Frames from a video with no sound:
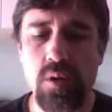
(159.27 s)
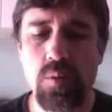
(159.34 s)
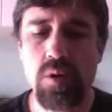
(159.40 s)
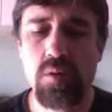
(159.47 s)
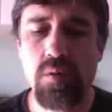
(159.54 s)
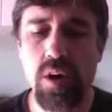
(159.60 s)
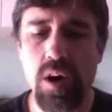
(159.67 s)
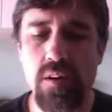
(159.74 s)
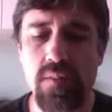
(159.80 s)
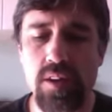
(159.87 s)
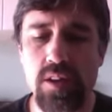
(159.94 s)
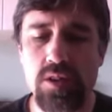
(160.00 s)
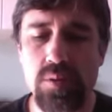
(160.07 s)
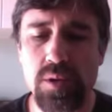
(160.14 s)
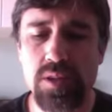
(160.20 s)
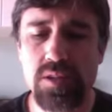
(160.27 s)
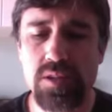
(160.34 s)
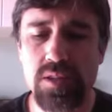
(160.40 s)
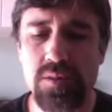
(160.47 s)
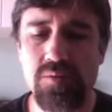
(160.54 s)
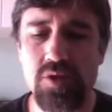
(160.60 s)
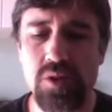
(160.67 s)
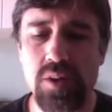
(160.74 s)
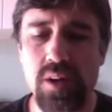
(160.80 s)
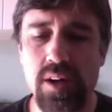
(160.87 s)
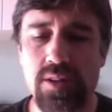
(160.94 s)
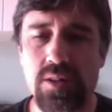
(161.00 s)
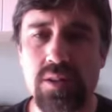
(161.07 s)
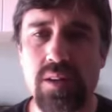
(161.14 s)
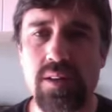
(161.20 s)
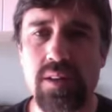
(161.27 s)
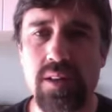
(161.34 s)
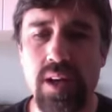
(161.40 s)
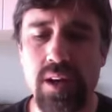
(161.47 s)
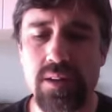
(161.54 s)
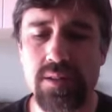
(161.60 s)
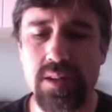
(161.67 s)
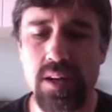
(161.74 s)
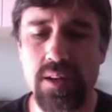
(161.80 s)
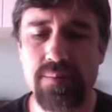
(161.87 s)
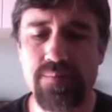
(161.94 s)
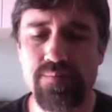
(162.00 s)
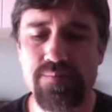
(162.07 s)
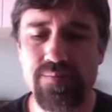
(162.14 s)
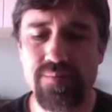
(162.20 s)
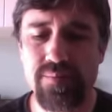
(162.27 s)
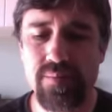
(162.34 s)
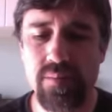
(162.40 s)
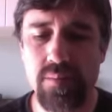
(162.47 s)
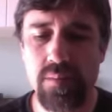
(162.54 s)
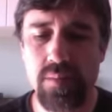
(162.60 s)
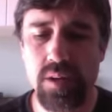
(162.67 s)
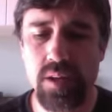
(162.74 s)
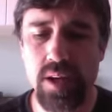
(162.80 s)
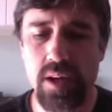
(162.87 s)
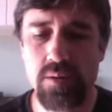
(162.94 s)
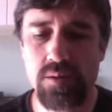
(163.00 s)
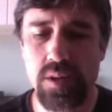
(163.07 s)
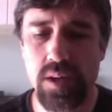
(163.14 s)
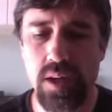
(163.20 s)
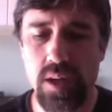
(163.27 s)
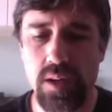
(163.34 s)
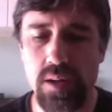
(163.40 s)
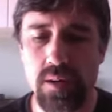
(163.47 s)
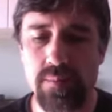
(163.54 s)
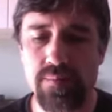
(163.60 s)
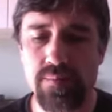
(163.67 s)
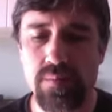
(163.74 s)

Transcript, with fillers: we arrive at the 26th of July, just like the day I said, the day he was in Kenya.